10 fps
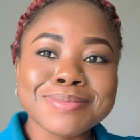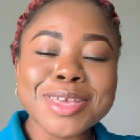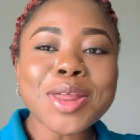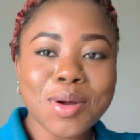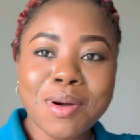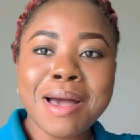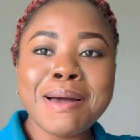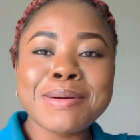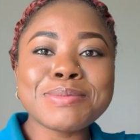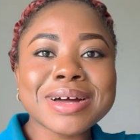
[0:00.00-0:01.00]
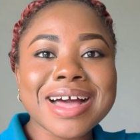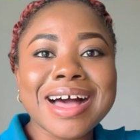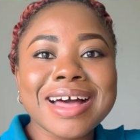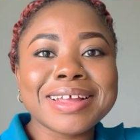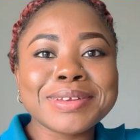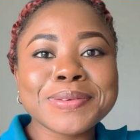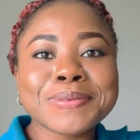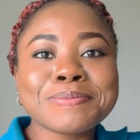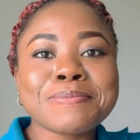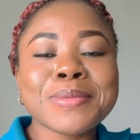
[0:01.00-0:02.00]
You know what? Magan.
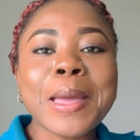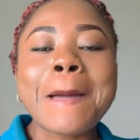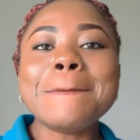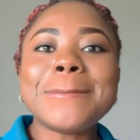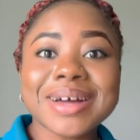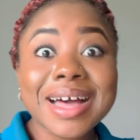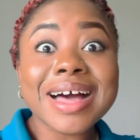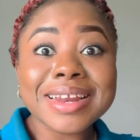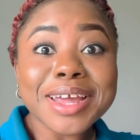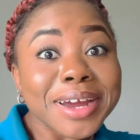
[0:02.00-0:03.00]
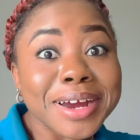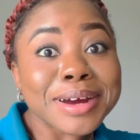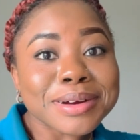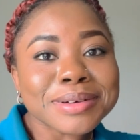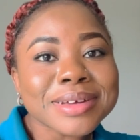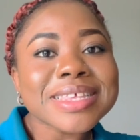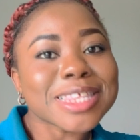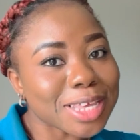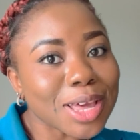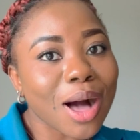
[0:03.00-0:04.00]
Magan, you here?
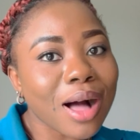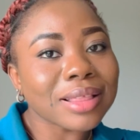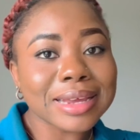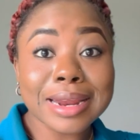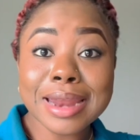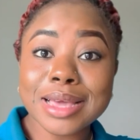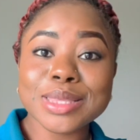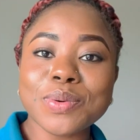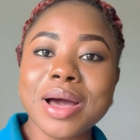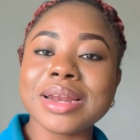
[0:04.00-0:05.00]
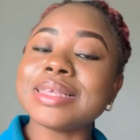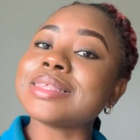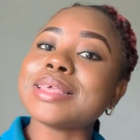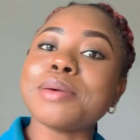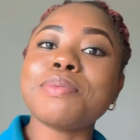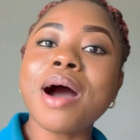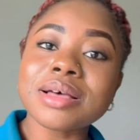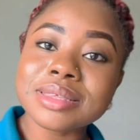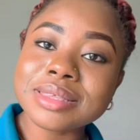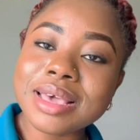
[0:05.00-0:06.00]
See y'all in the next one. Stay
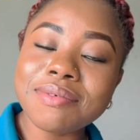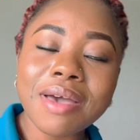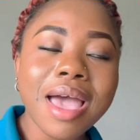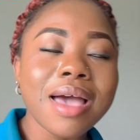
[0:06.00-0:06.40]
positive.